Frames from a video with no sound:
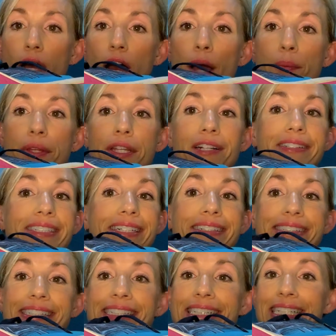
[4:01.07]
I mean, there's
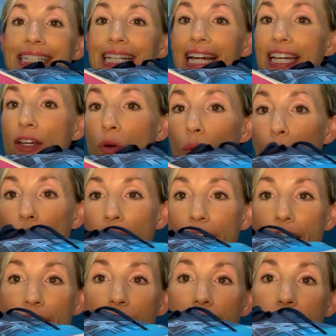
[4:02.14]
a slight
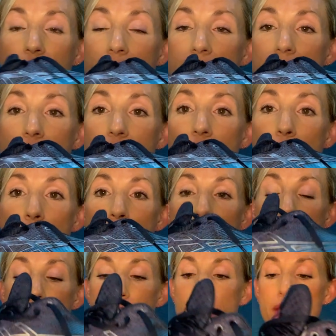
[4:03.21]
wear to them.
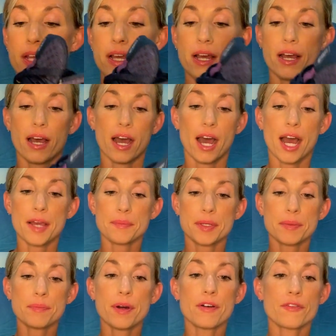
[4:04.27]
I
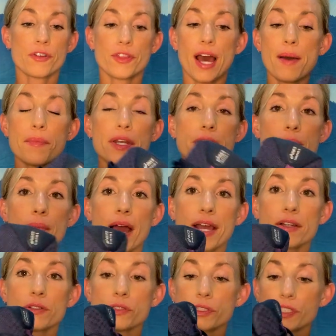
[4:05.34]
mean, but for that many
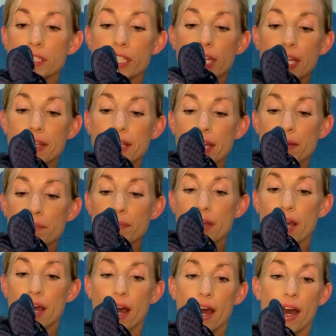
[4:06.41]
miles in
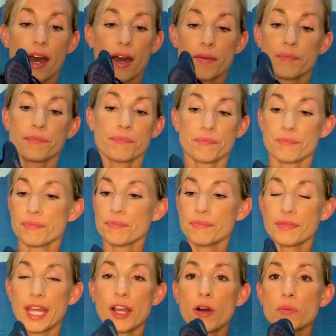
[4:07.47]
them,
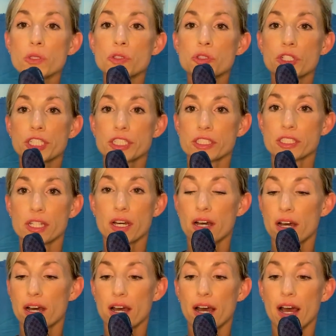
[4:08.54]
they almost look as
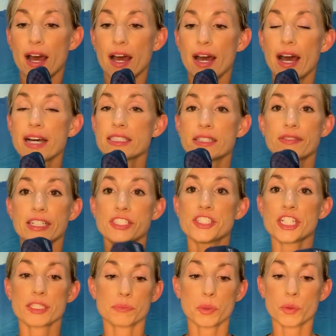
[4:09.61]
if I
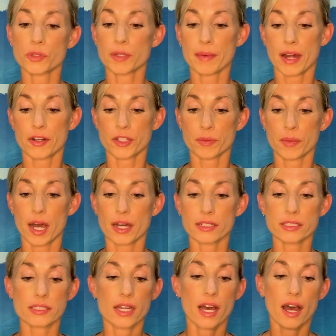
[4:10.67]
just pulled them out of the
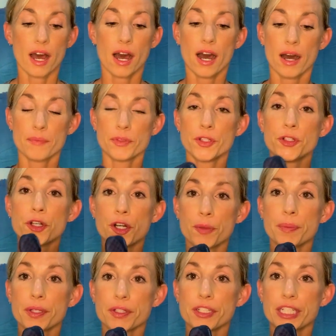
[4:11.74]
box. The
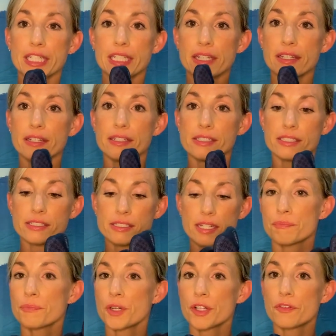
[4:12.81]
durability is
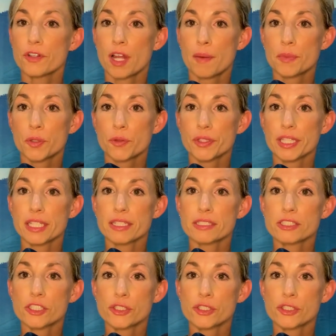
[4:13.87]
pretty phenomenal in these